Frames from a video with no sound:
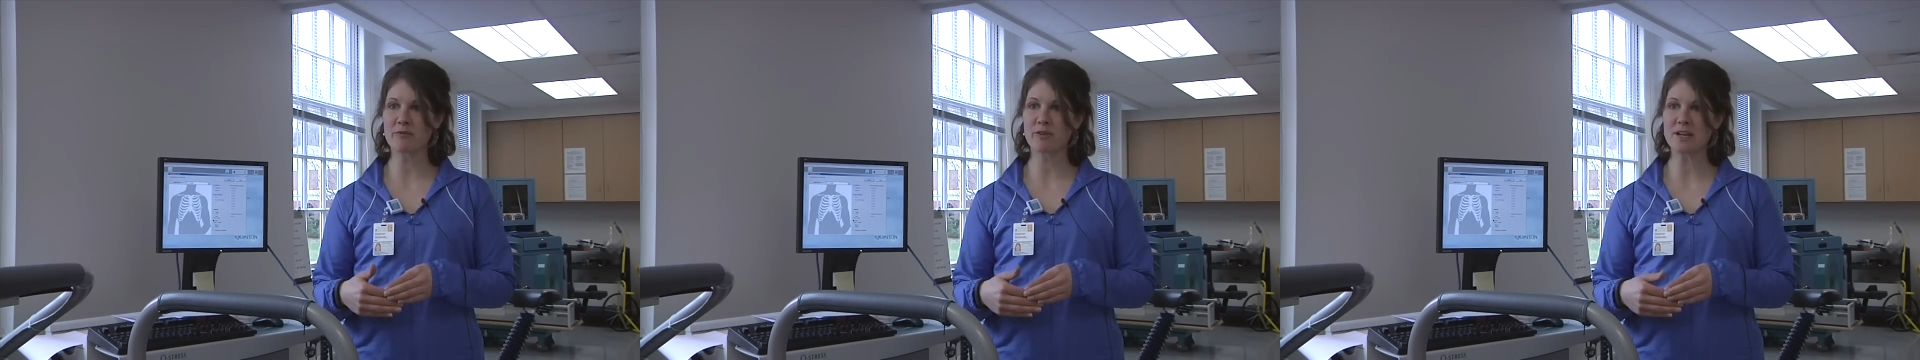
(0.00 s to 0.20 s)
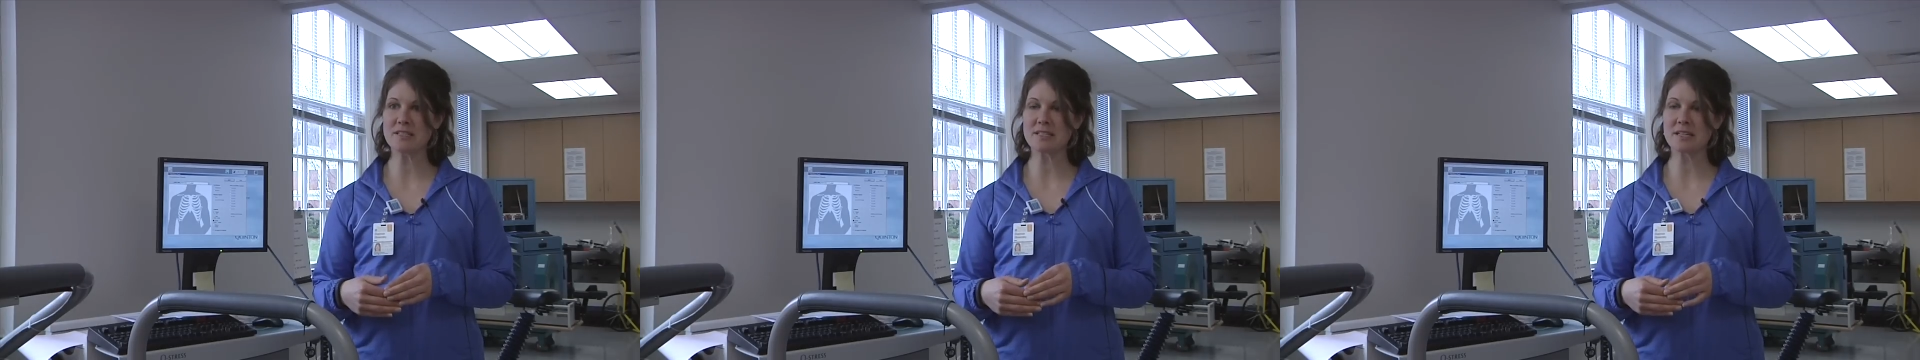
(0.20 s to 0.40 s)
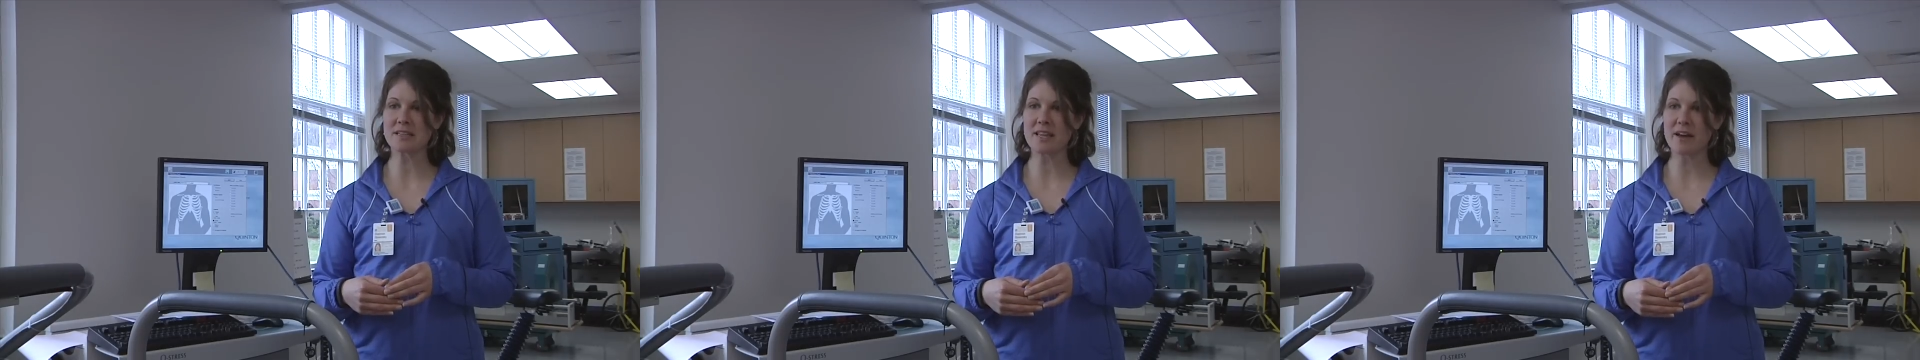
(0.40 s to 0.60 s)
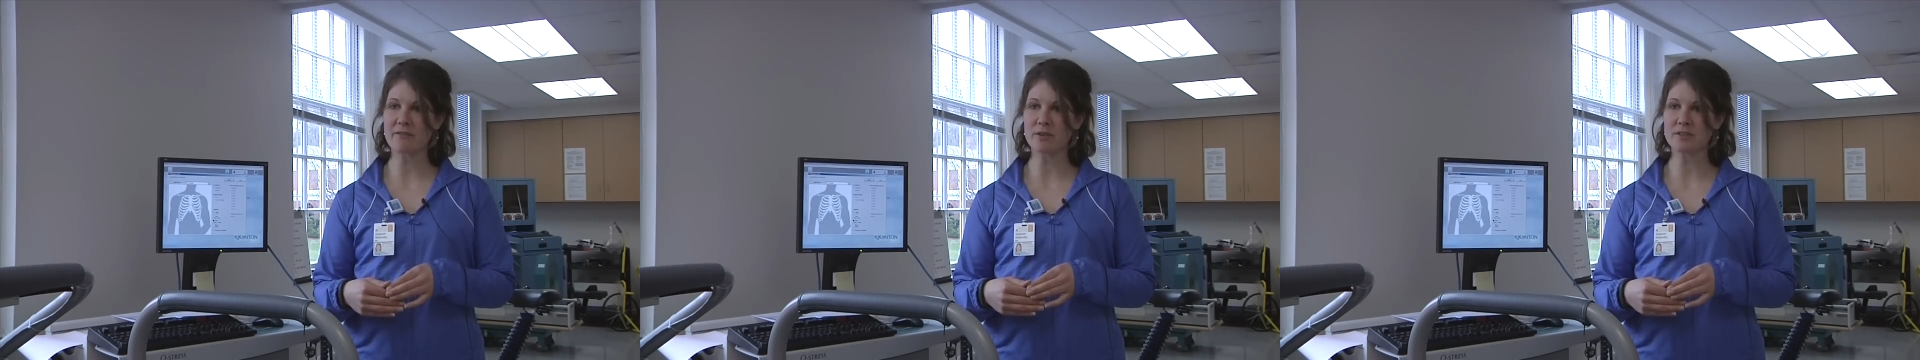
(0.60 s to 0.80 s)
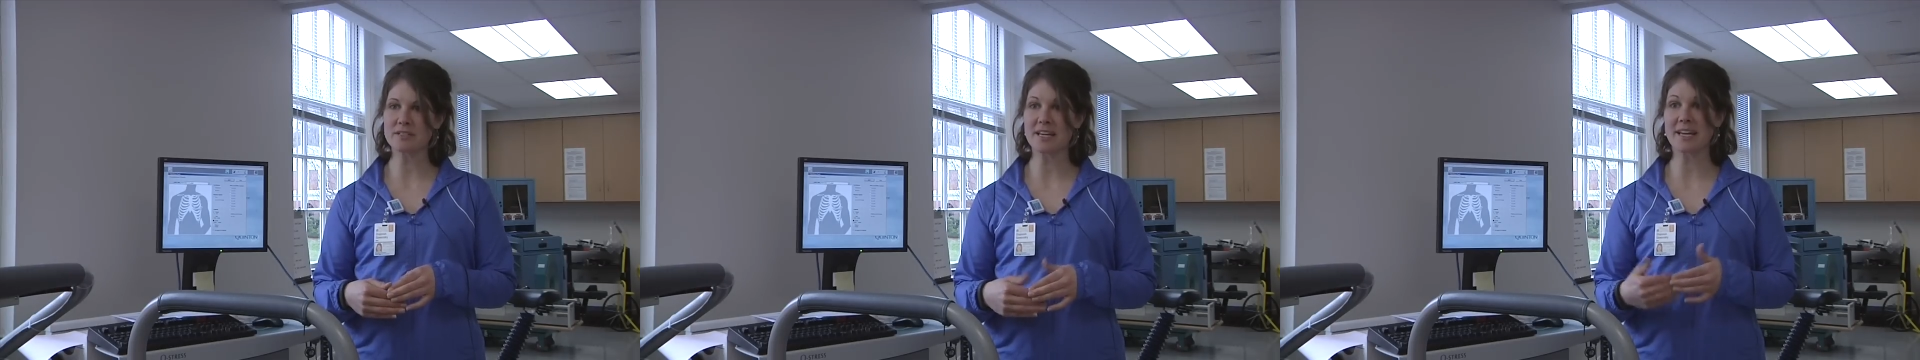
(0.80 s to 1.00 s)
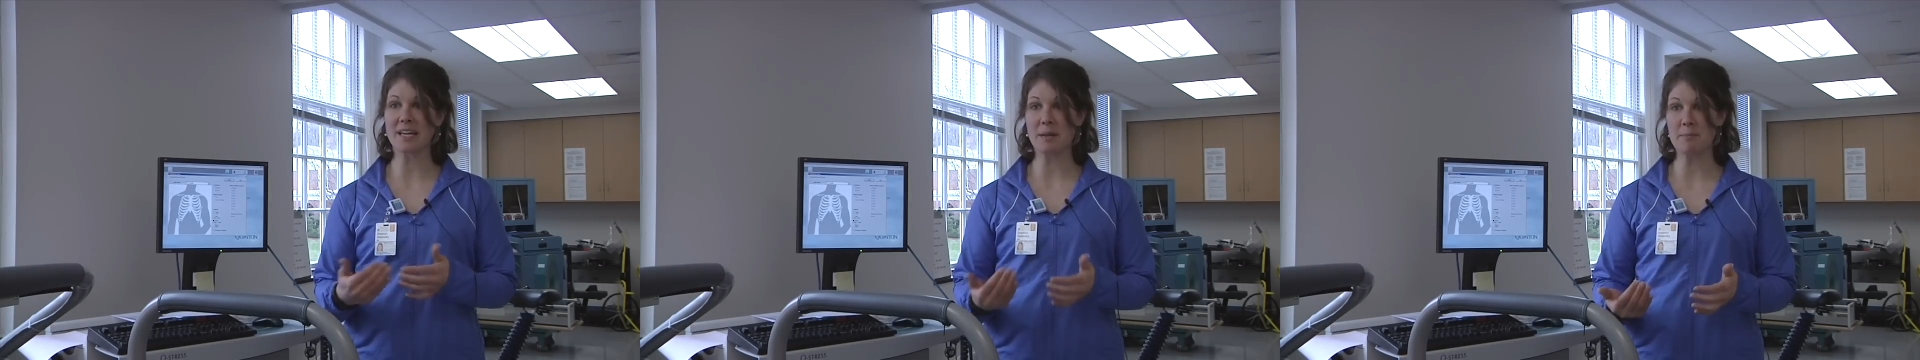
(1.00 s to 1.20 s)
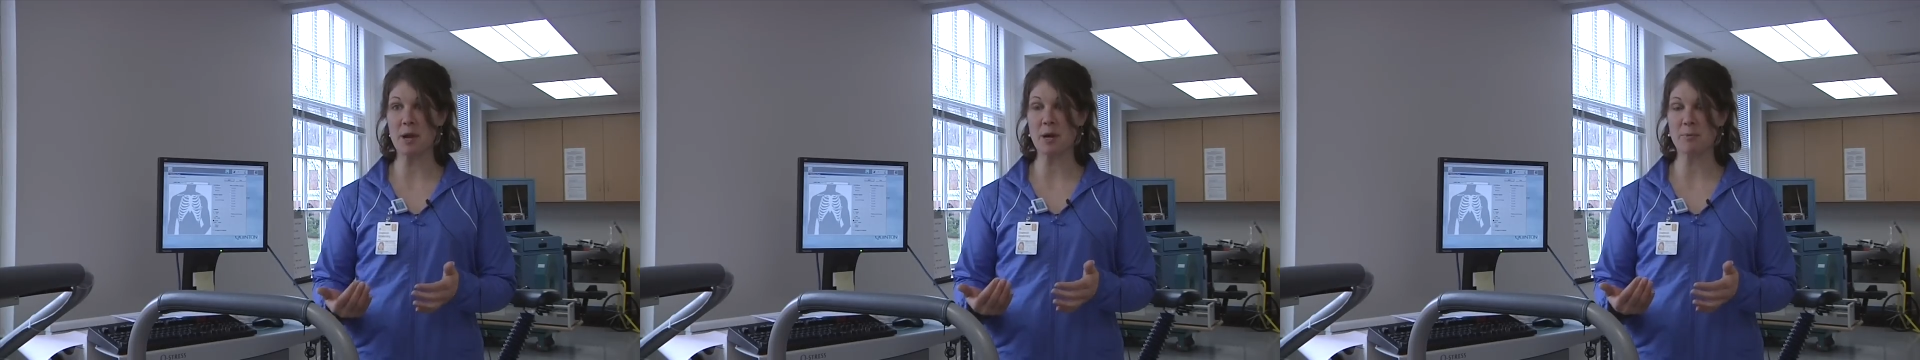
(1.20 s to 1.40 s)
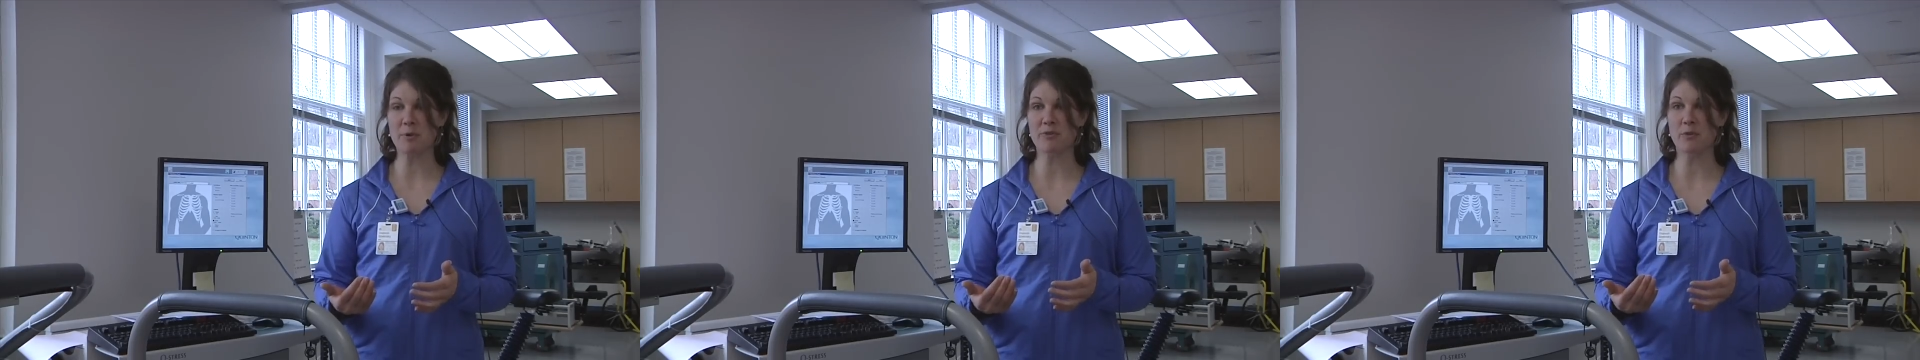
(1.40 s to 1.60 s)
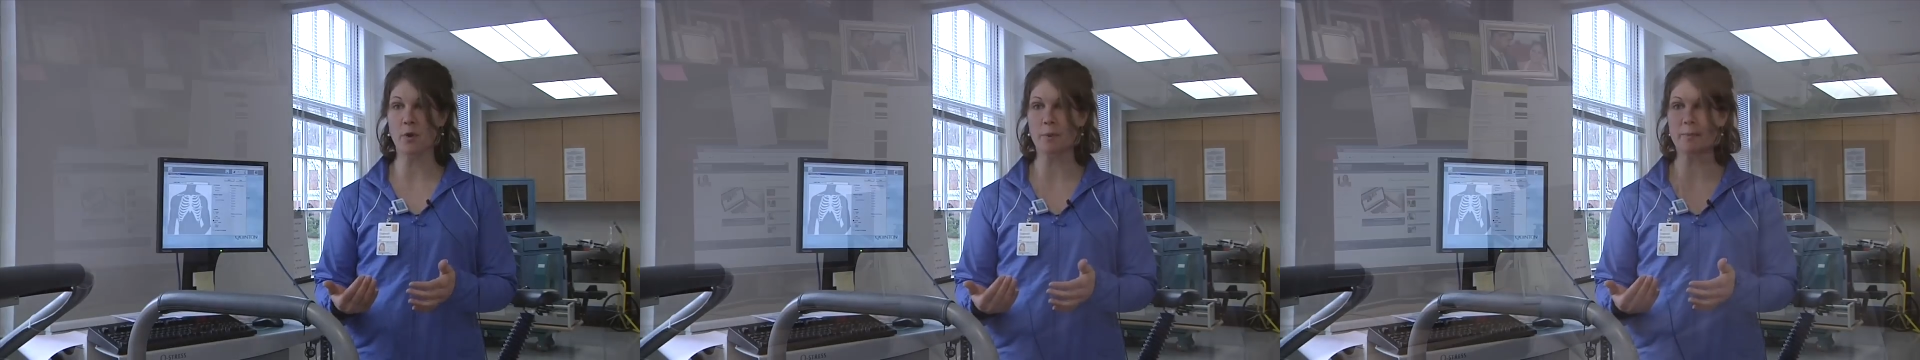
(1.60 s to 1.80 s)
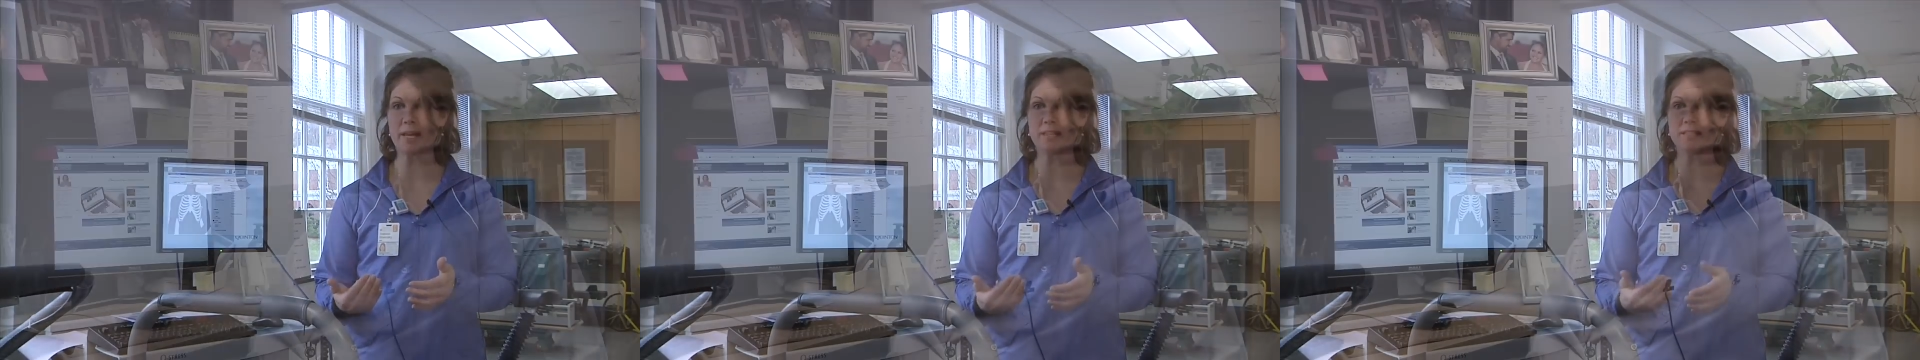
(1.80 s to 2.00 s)
resting levels, it can impair
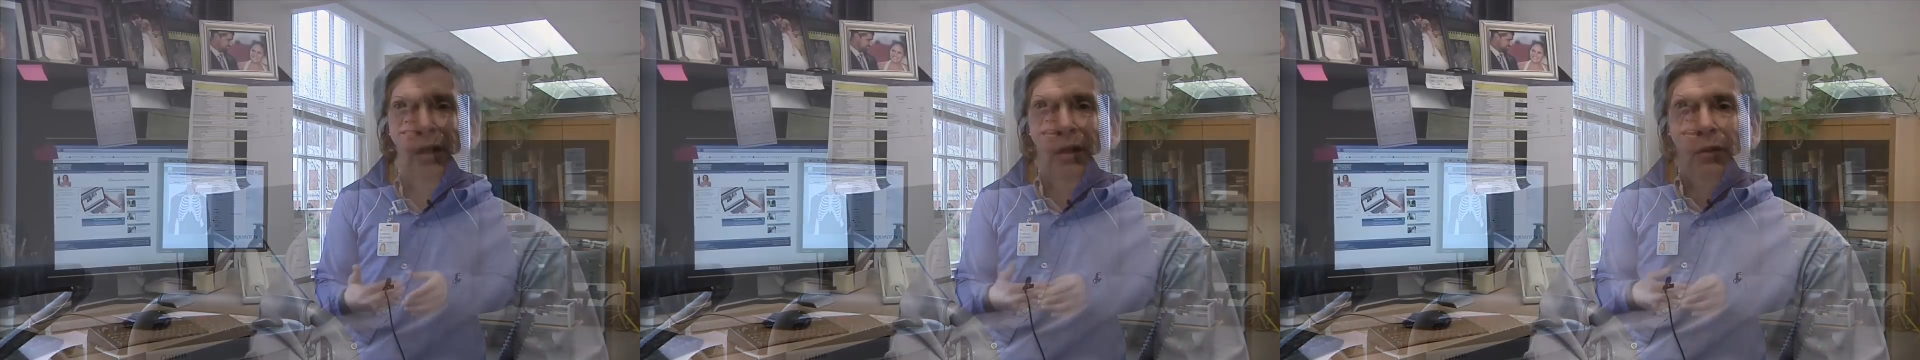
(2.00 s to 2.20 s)
performance.